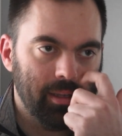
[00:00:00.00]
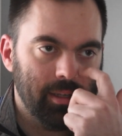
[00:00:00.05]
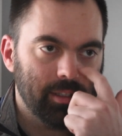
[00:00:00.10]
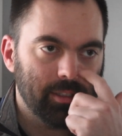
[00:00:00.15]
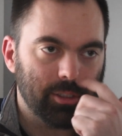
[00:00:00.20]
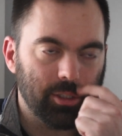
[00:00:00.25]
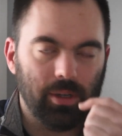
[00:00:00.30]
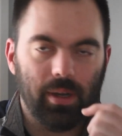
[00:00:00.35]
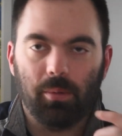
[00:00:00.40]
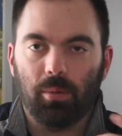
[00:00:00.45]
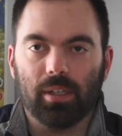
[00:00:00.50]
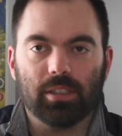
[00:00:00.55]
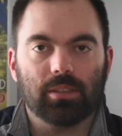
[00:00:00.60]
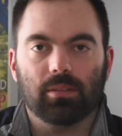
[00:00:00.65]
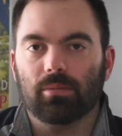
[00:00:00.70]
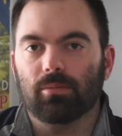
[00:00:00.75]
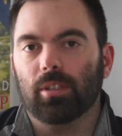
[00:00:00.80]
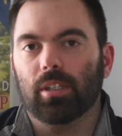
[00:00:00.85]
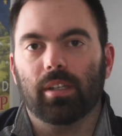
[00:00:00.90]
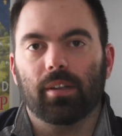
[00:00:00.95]
So I
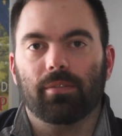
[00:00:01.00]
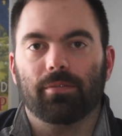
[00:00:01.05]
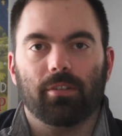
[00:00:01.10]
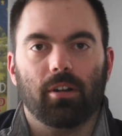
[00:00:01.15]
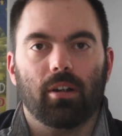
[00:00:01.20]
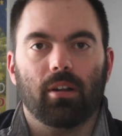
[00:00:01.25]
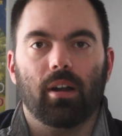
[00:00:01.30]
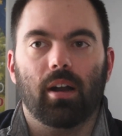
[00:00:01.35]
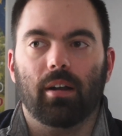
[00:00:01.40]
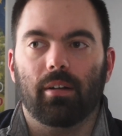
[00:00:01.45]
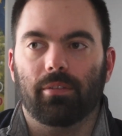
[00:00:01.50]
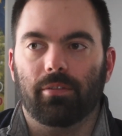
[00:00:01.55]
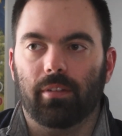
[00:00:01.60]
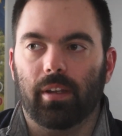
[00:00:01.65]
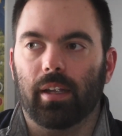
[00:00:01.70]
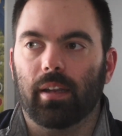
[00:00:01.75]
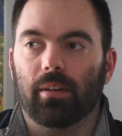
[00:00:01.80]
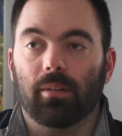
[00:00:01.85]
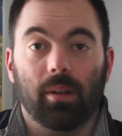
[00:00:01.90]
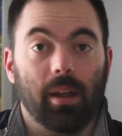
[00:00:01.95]
wasn't really far off,
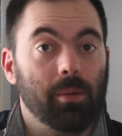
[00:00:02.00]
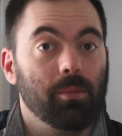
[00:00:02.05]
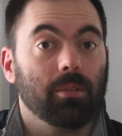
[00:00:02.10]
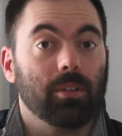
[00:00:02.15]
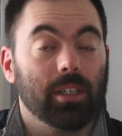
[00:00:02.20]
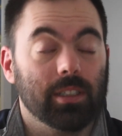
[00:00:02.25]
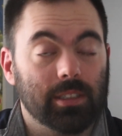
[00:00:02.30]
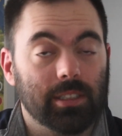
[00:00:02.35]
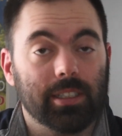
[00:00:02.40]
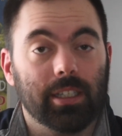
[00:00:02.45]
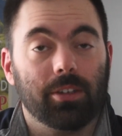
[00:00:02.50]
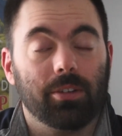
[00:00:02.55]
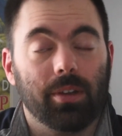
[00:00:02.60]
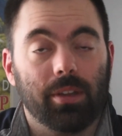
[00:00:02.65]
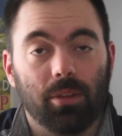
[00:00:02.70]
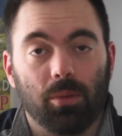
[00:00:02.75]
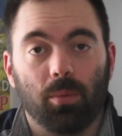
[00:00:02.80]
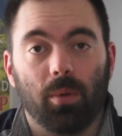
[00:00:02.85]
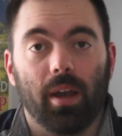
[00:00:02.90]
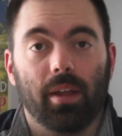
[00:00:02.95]
and
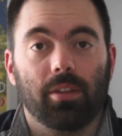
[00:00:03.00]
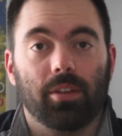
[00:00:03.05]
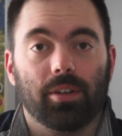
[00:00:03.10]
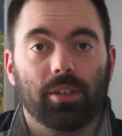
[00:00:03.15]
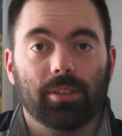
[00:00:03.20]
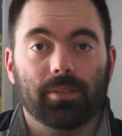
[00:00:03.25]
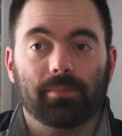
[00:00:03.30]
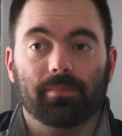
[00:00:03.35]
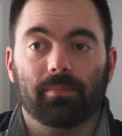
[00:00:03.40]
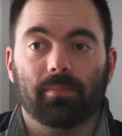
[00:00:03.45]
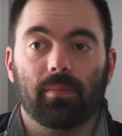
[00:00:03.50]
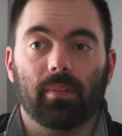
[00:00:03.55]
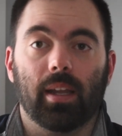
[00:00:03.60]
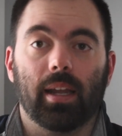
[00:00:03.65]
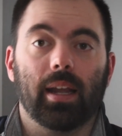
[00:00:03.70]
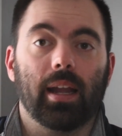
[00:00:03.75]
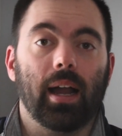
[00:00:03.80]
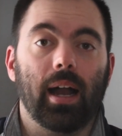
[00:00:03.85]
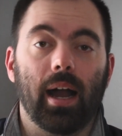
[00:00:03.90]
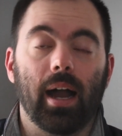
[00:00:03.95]
considering the weather,
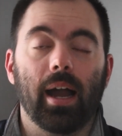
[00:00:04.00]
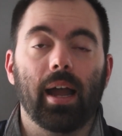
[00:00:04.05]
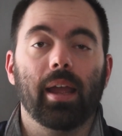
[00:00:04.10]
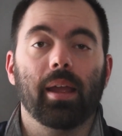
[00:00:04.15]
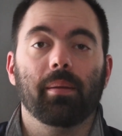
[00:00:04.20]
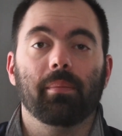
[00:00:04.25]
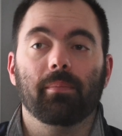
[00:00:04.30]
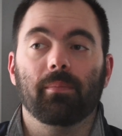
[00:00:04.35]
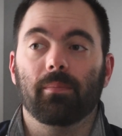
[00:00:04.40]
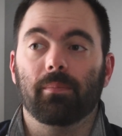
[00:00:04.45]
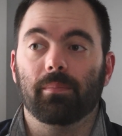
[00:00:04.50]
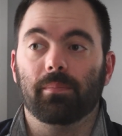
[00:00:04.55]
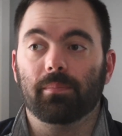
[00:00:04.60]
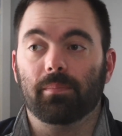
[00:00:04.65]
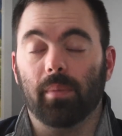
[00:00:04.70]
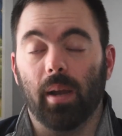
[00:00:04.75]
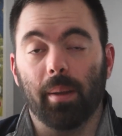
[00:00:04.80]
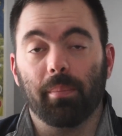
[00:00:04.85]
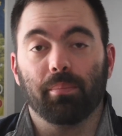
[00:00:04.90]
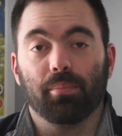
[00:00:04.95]
like I'm
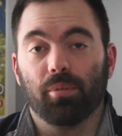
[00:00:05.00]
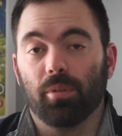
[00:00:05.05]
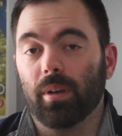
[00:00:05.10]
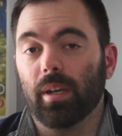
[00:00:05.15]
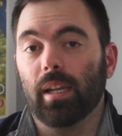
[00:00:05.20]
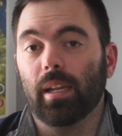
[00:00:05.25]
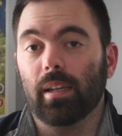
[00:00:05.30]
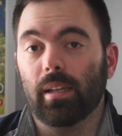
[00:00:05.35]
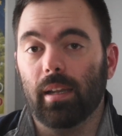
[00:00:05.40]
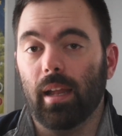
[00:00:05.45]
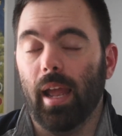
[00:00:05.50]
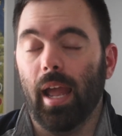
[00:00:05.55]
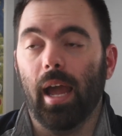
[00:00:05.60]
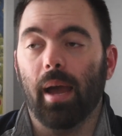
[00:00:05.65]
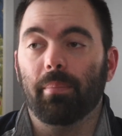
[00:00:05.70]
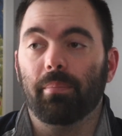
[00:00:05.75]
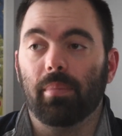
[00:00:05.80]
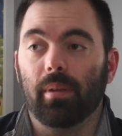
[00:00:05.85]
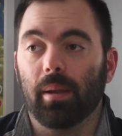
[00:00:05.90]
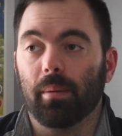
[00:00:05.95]
pretty
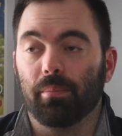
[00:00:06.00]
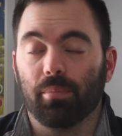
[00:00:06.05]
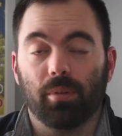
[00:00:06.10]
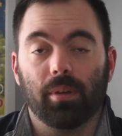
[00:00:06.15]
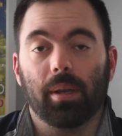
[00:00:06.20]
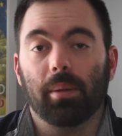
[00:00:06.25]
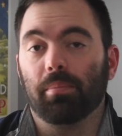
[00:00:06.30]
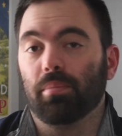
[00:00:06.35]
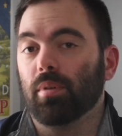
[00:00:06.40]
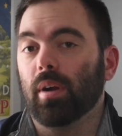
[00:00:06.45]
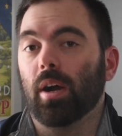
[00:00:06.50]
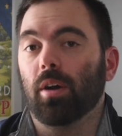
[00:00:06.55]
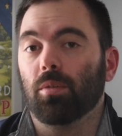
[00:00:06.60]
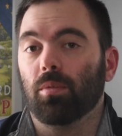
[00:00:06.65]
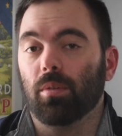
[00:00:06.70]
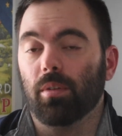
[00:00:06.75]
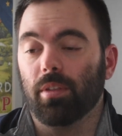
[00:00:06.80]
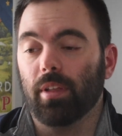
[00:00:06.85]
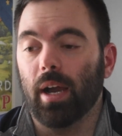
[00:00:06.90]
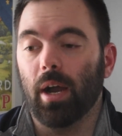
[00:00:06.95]
happy, I'm pretty
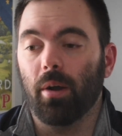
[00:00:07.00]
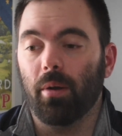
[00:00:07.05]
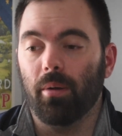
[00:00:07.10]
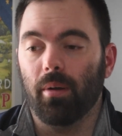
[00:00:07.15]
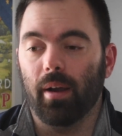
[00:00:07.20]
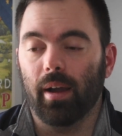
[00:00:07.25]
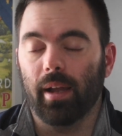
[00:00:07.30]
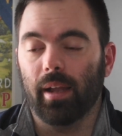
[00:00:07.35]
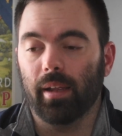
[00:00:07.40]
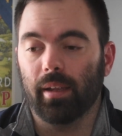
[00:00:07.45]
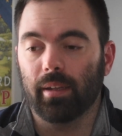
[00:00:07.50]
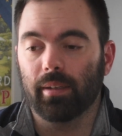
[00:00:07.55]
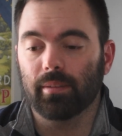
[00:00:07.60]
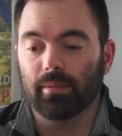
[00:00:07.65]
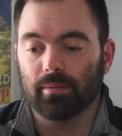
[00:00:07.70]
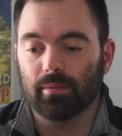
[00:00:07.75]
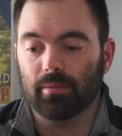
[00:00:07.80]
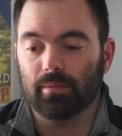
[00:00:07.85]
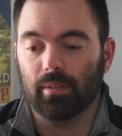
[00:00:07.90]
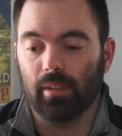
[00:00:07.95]
proud with how
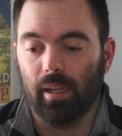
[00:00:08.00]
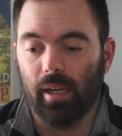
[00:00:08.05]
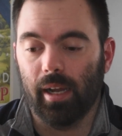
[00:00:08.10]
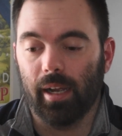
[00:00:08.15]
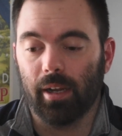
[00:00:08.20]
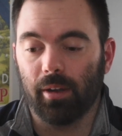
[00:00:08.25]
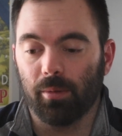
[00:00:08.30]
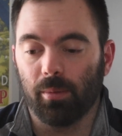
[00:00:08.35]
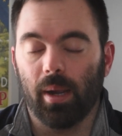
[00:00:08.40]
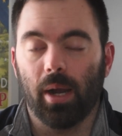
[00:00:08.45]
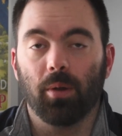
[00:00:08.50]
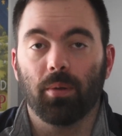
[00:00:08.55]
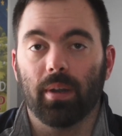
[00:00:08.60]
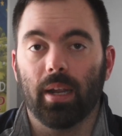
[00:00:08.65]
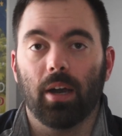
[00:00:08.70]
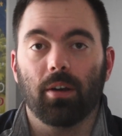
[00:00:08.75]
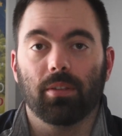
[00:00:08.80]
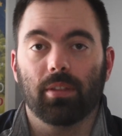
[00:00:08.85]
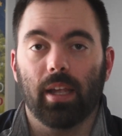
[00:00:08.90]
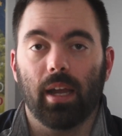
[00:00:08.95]
I ground
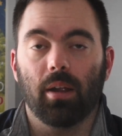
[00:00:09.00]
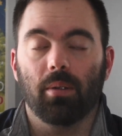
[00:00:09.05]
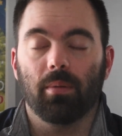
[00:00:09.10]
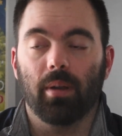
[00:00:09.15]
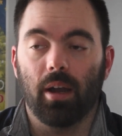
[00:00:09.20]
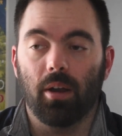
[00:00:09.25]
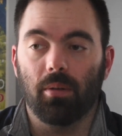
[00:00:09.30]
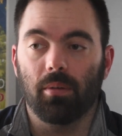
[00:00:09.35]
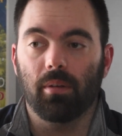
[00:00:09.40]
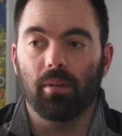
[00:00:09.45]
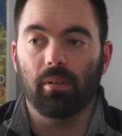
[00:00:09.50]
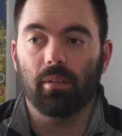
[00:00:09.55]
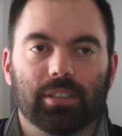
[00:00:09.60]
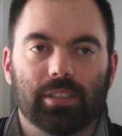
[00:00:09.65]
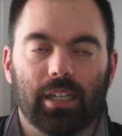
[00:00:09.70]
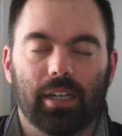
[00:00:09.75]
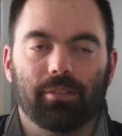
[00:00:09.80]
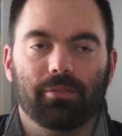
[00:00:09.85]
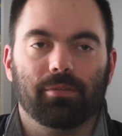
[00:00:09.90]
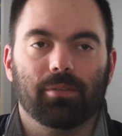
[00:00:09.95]
out that round.
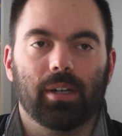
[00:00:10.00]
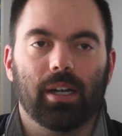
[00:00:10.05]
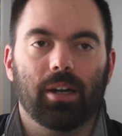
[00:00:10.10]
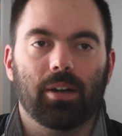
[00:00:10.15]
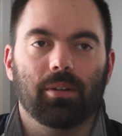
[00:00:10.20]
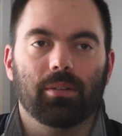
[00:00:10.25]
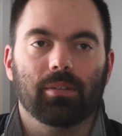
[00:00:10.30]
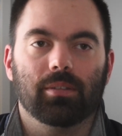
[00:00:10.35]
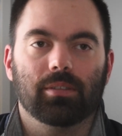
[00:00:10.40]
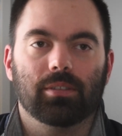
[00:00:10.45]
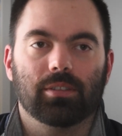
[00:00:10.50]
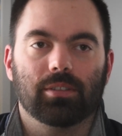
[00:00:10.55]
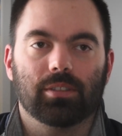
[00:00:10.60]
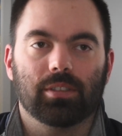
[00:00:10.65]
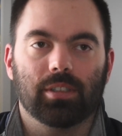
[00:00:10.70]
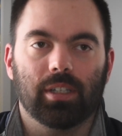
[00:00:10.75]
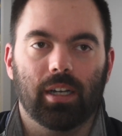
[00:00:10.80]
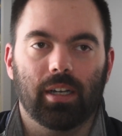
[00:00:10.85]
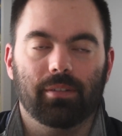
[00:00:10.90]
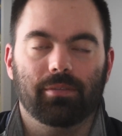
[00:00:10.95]
Tough round,
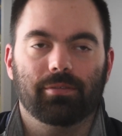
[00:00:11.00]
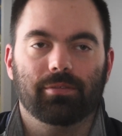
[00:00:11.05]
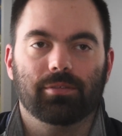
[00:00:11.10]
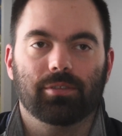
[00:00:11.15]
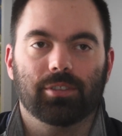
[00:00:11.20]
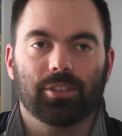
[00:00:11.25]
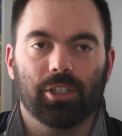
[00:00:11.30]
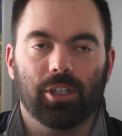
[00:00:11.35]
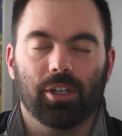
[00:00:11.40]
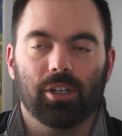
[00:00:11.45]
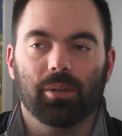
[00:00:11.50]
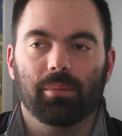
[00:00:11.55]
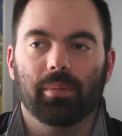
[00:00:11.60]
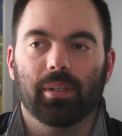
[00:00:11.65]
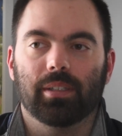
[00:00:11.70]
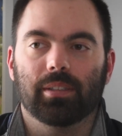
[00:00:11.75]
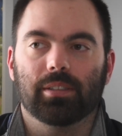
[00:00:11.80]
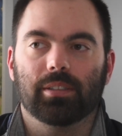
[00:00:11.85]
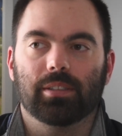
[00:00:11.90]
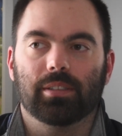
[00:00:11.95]
tough
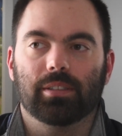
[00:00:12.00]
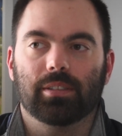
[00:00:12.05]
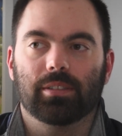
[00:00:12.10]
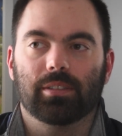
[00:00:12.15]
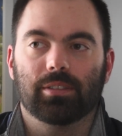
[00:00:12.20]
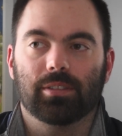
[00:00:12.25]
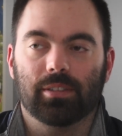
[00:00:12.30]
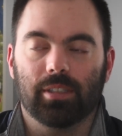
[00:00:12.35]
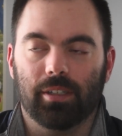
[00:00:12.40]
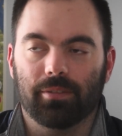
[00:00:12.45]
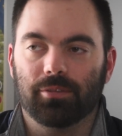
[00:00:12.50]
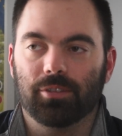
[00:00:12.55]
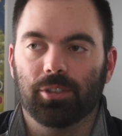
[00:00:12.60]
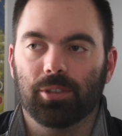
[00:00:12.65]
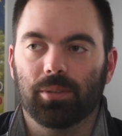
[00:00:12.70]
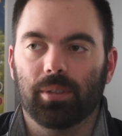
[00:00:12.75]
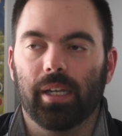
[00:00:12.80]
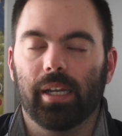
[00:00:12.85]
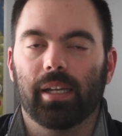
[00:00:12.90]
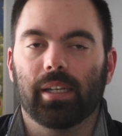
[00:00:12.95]
tournament, tough
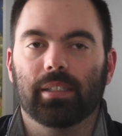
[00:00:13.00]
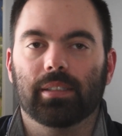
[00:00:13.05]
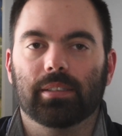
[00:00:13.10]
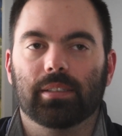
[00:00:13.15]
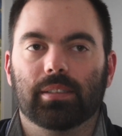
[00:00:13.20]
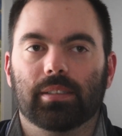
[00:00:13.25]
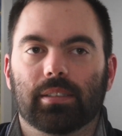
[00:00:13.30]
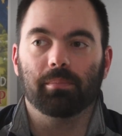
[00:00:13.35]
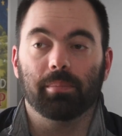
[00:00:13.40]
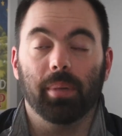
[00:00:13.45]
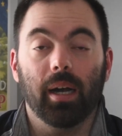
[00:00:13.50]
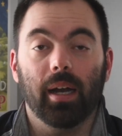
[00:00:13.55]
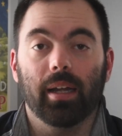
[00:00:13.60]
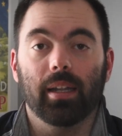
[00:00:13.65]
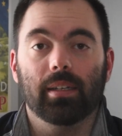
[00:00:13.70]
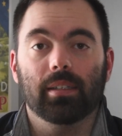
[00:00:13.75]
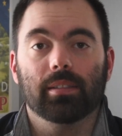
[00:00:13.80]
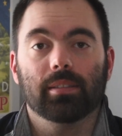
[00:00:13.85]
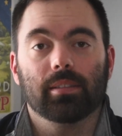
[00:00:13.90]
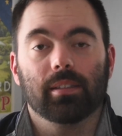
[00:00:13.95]
2 days,
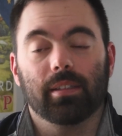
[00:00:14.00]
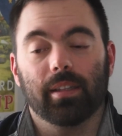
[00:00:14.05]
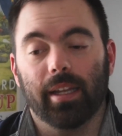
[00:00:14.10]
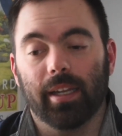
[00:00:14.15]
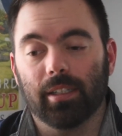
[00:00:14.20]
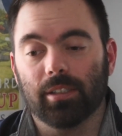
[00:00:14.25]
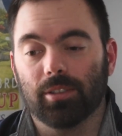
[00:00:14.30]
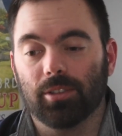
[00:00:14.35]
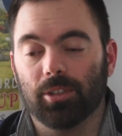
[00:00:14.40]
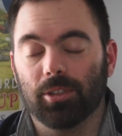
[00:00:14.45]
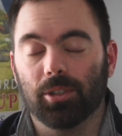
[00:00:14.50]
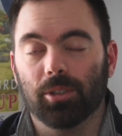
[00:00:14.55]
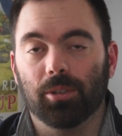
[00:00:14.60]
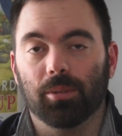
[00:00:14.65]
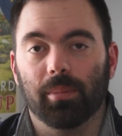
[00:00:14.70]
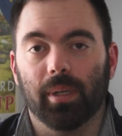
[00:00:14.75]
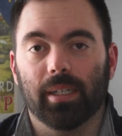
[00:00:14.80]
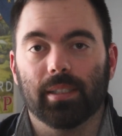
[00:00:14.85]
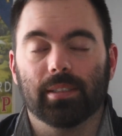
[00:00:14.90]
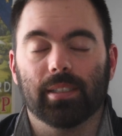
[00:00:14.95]
but thanks
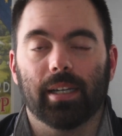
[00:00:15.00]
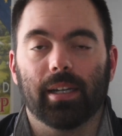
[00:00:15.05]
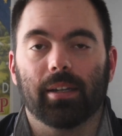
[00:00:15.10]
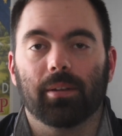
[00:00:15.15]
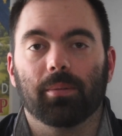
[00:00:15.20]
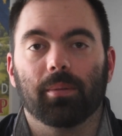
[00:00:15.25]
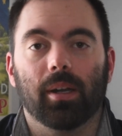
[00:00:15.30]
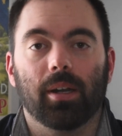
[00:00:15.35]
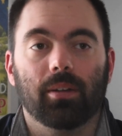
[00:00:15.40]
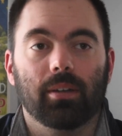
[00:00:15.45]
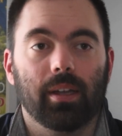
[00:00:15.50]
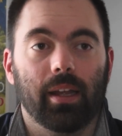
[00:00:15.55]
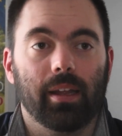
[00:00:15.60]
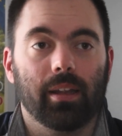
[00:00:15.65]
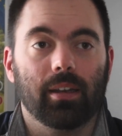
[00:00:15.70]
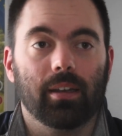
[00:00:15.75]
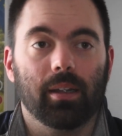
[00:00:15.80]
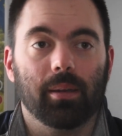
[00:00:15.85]
to my second round, I ended